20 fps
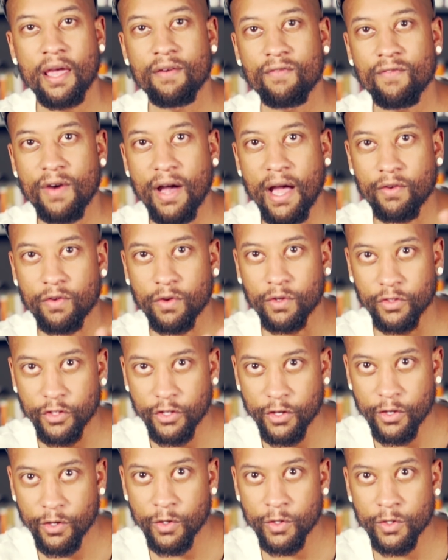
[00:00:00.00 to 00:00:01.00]
viral
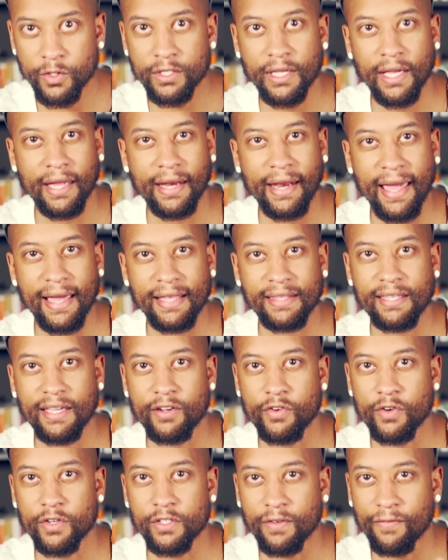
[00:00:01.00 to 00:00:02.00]
news, and anti
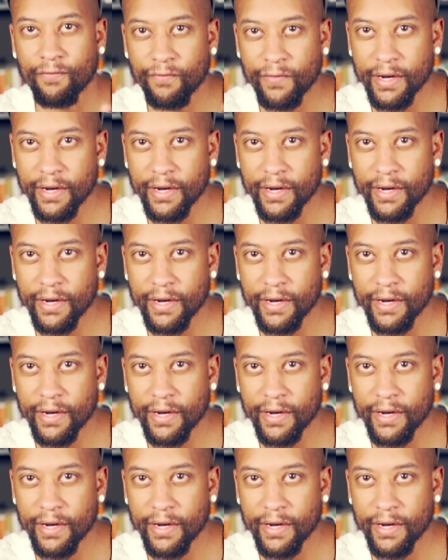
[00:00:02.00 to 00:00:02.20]
Christian